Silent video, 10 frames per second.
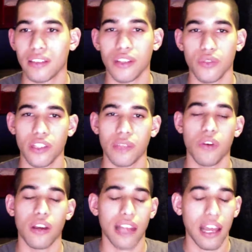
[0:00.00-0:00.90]
There's really more
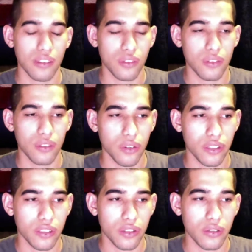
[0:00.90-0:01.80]
a lot towards
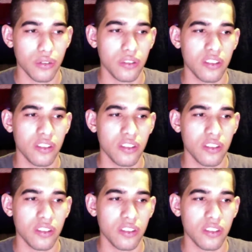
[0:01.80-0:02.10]
you.